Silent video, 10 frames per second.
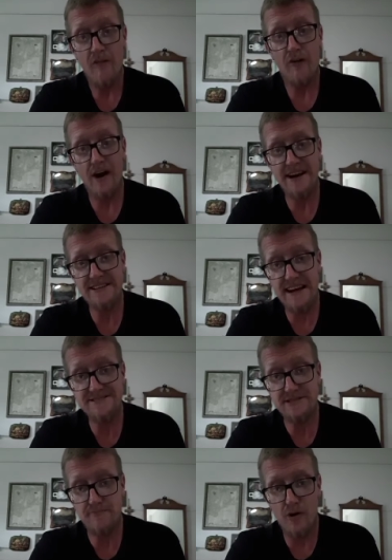for a
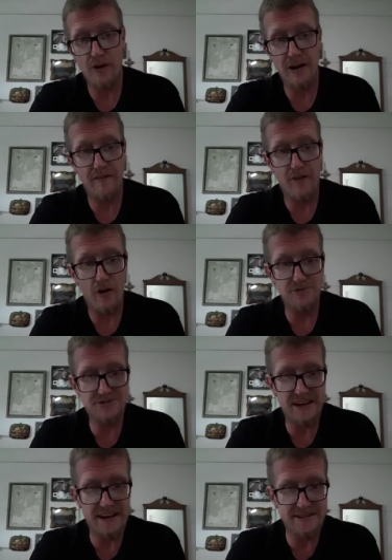testimony of those
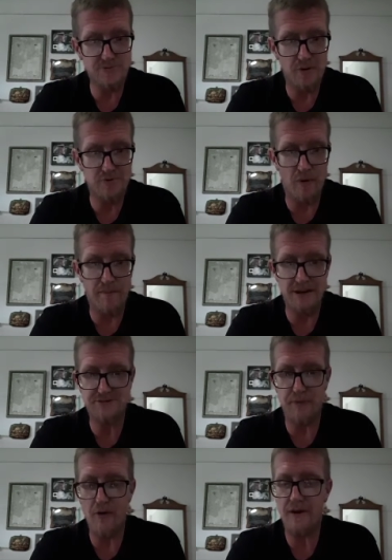things which would be
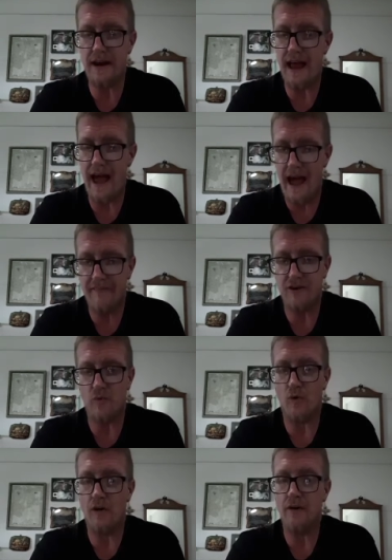spoken
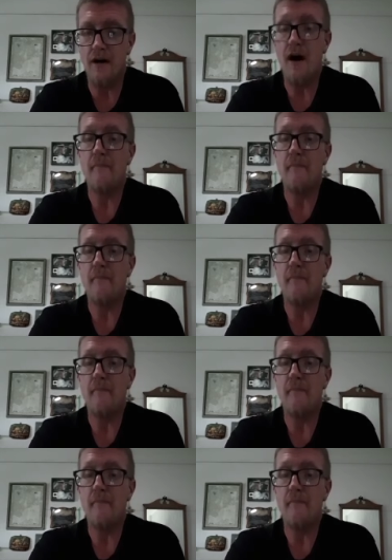afterward.